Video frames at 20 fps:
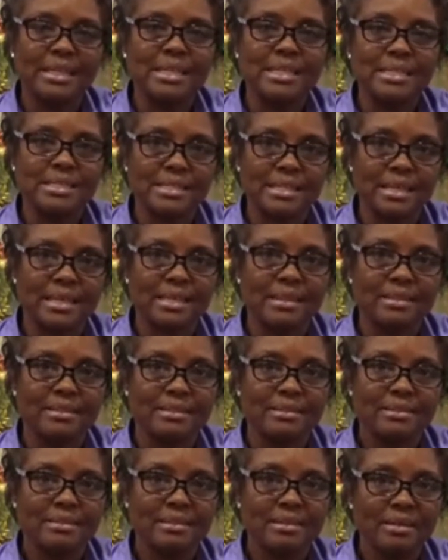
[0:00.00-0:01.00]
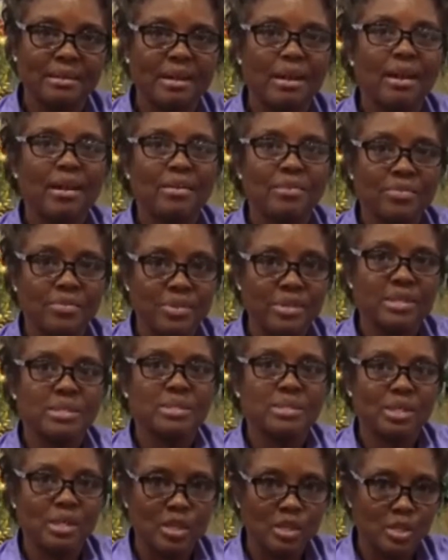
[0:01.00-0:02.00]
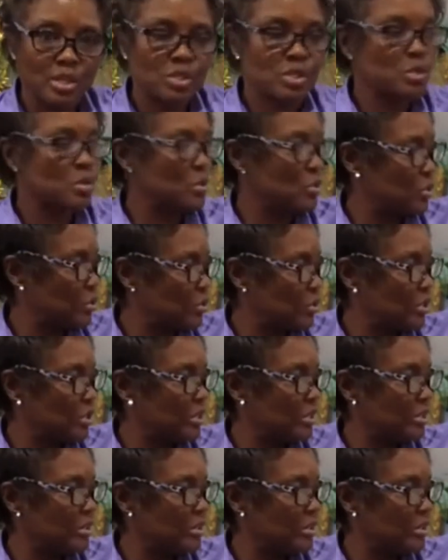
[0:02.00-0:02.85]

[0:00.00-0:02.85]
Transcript: he said, This is good.